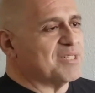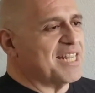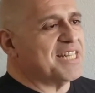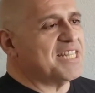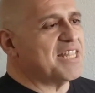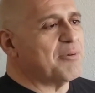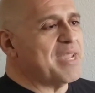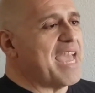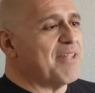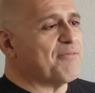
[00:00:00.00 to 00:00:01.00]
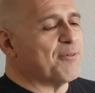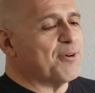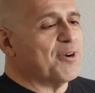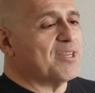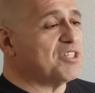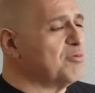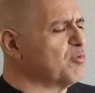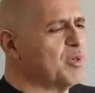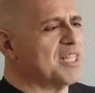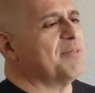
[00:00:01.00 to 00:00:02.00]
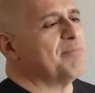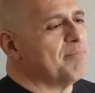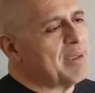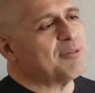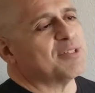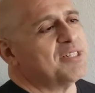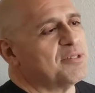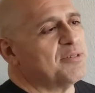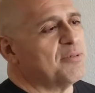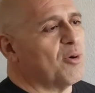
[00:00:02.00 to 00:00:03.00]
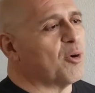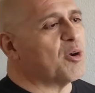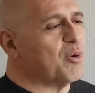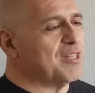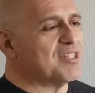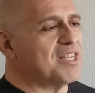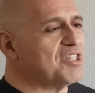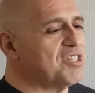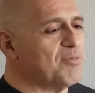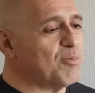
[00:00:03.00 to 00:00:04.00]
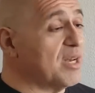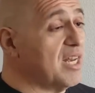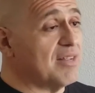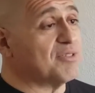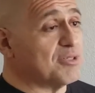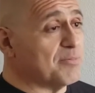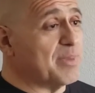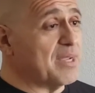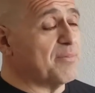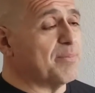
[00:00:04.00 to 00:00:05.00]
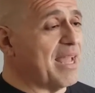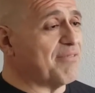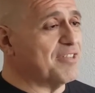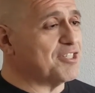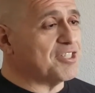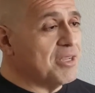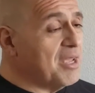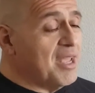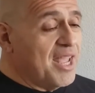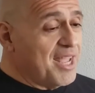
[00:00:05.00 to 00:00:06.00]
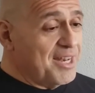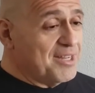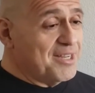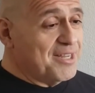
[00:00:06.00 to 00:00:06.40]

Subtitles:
an idea that we had for. Mabel's into orca whales, and she really loves those big blackfish. And